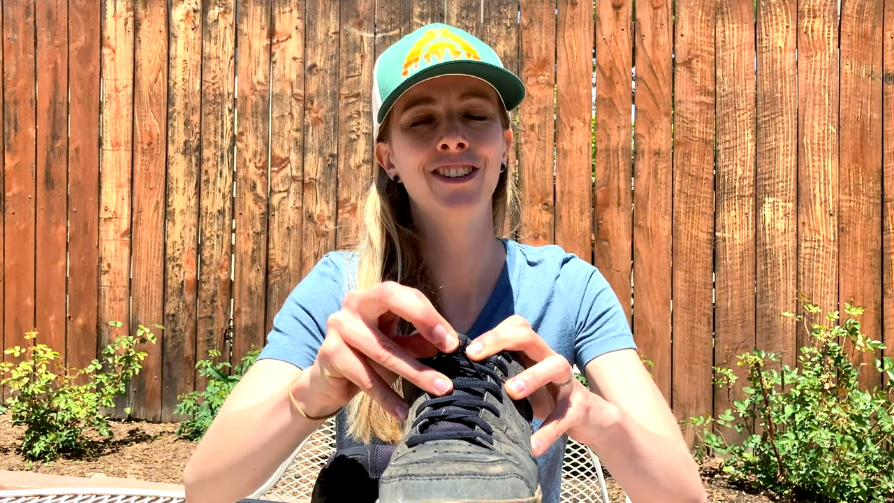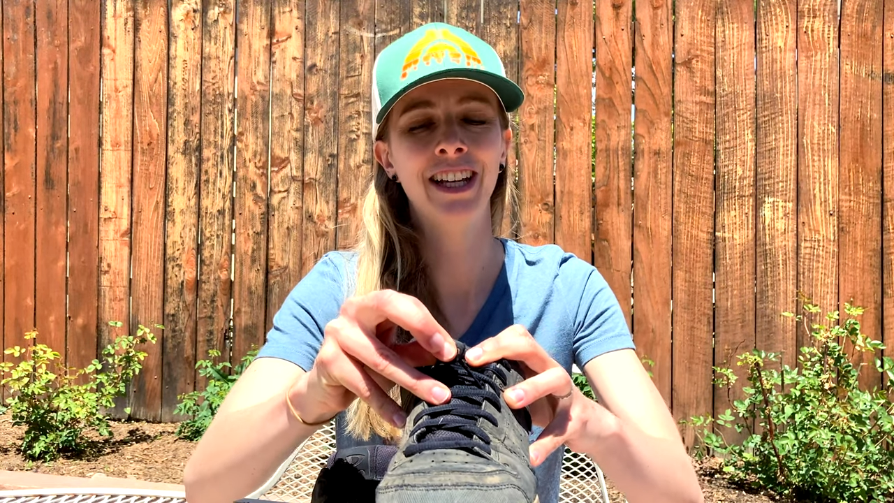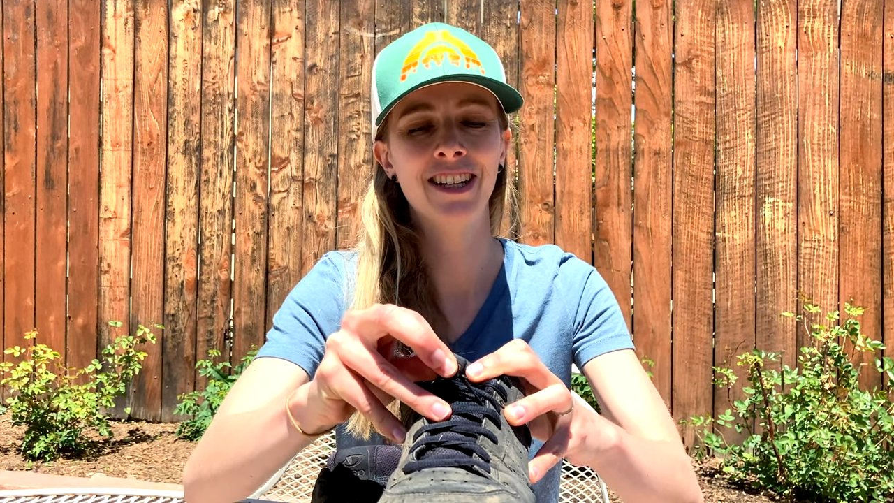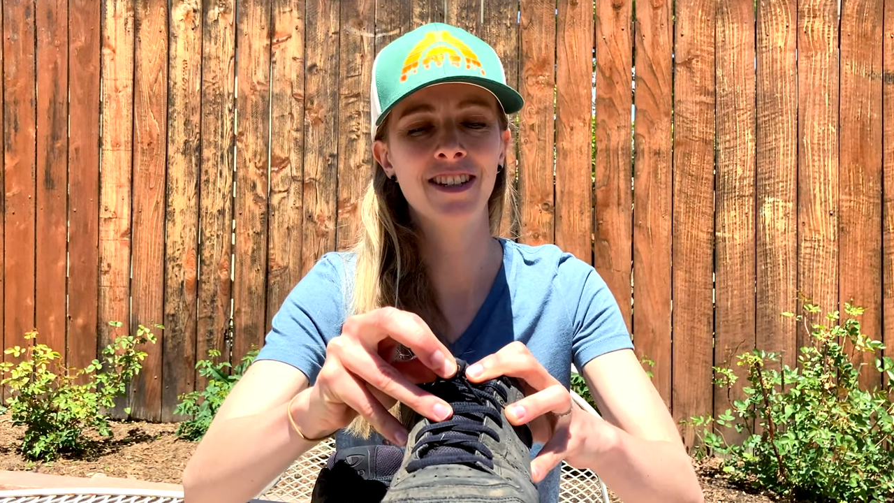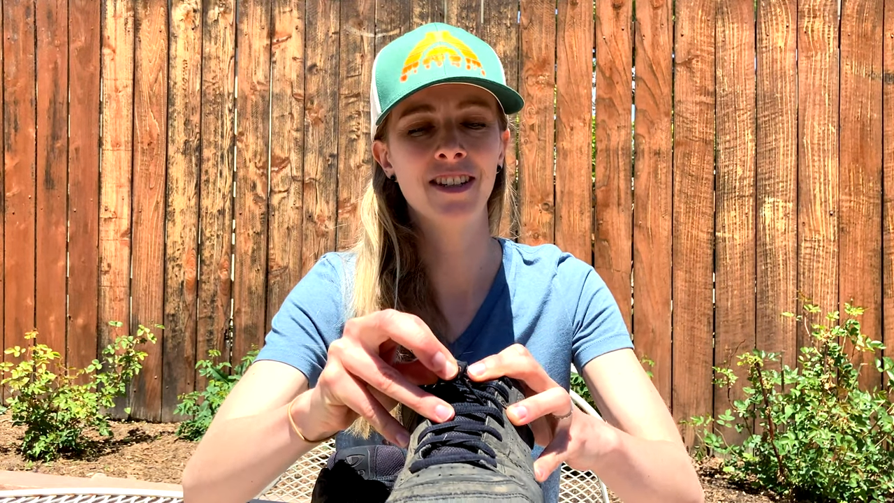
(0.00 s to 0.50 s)

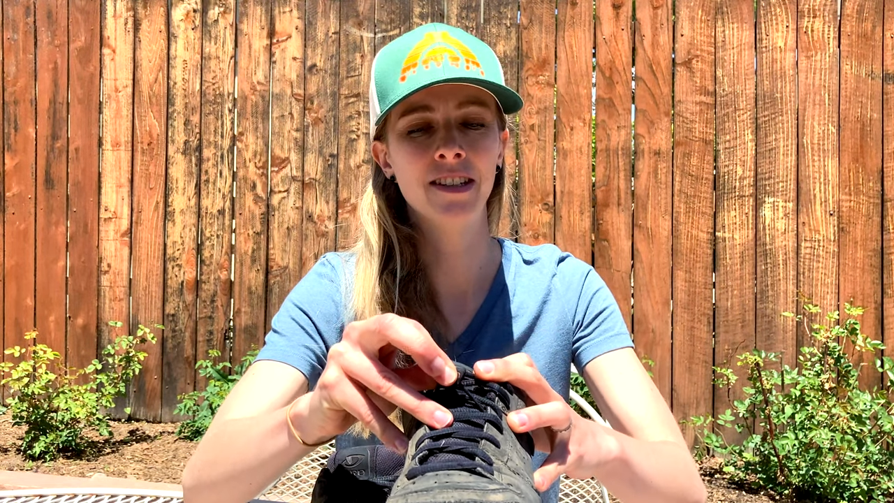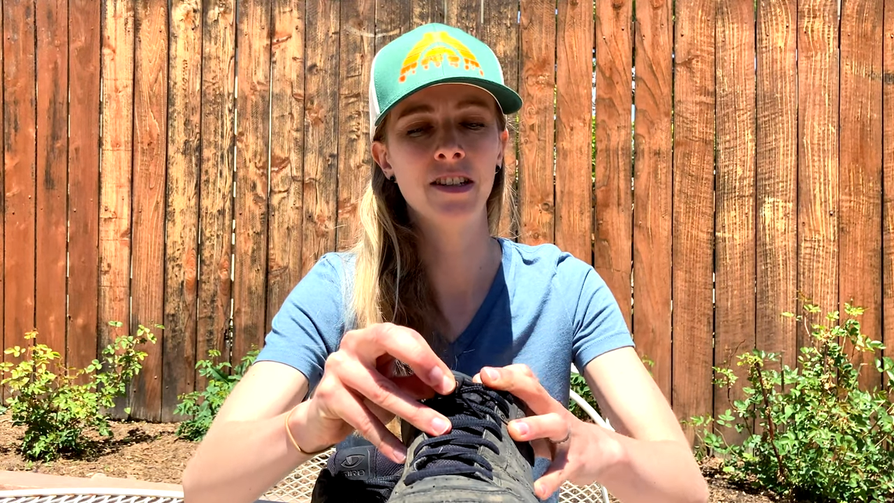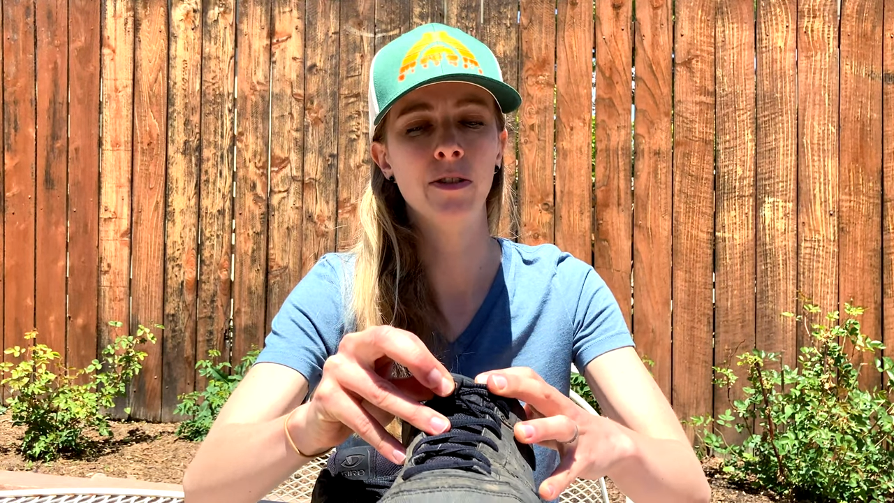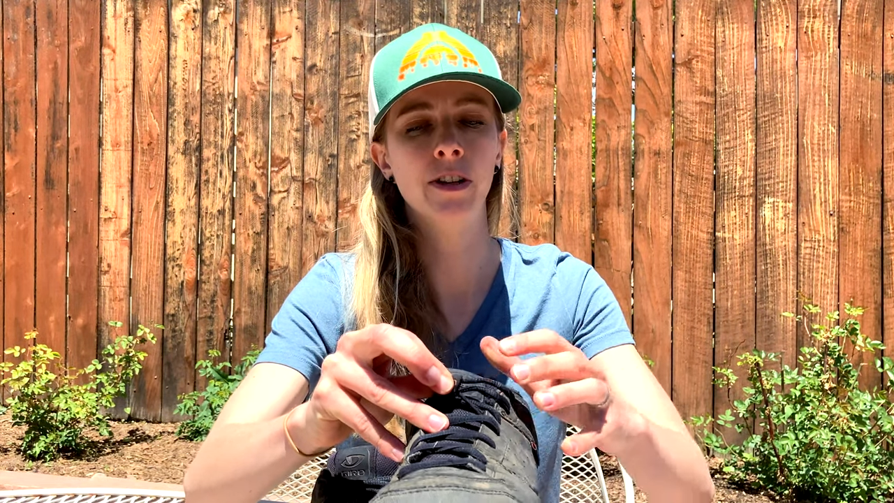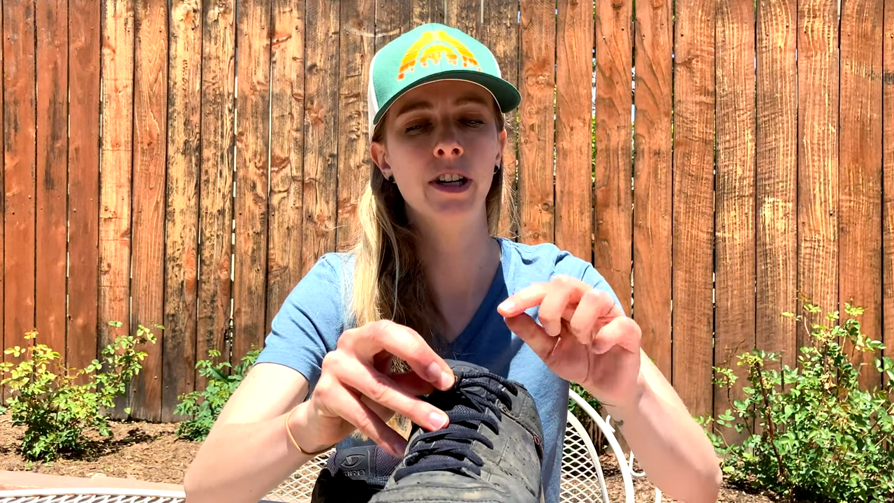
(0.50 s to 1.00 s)

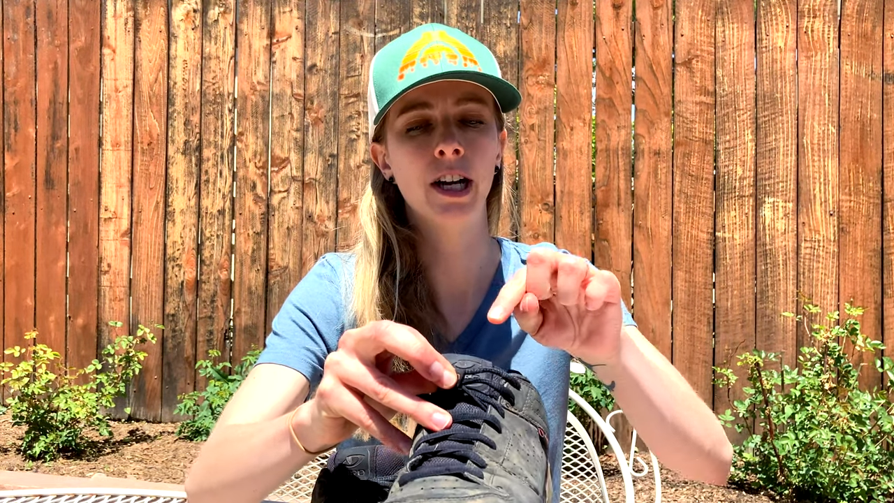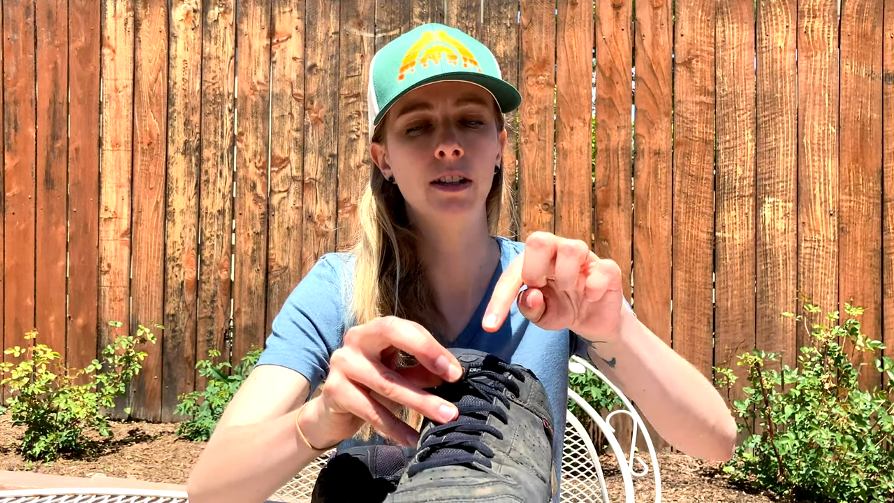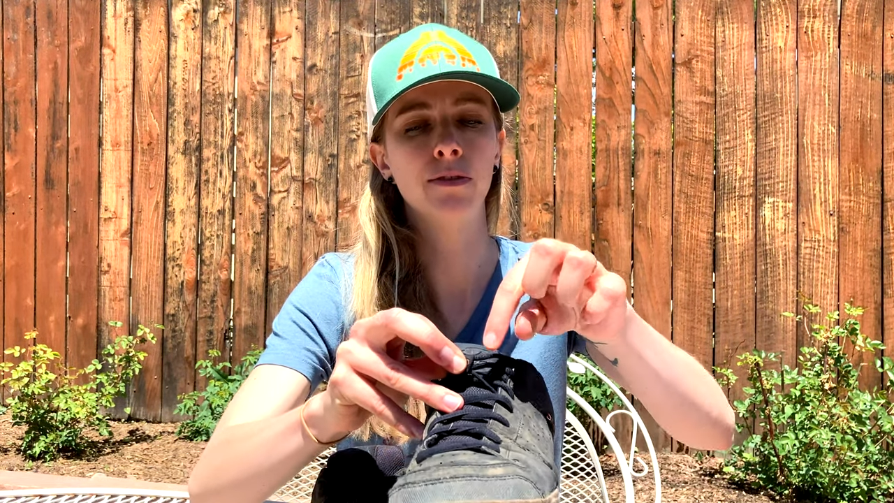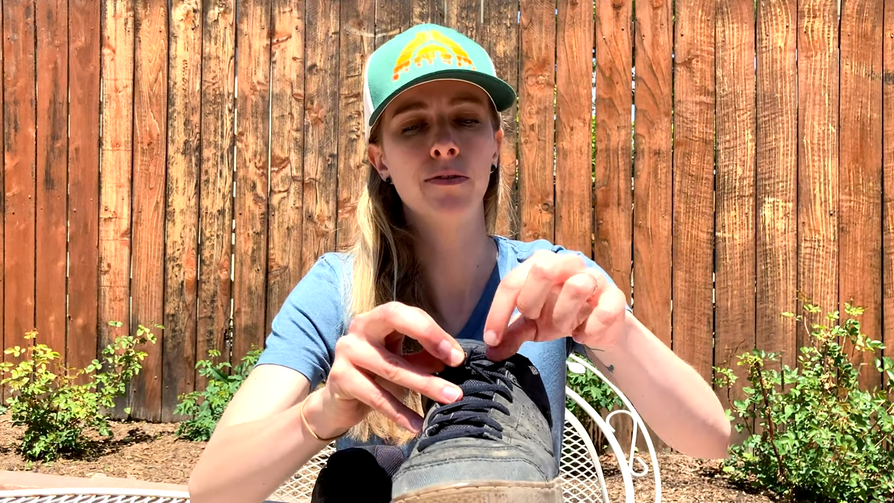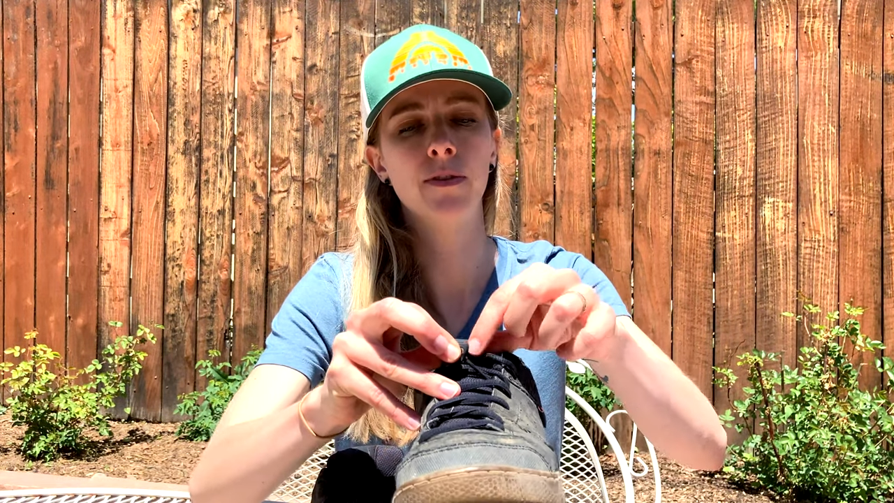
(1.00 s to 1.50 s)
laces, you can kind
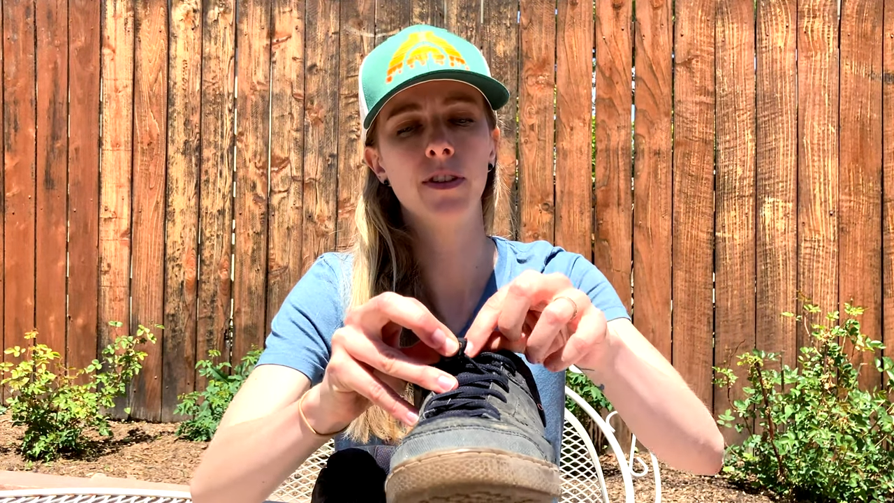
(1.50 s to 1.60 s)
of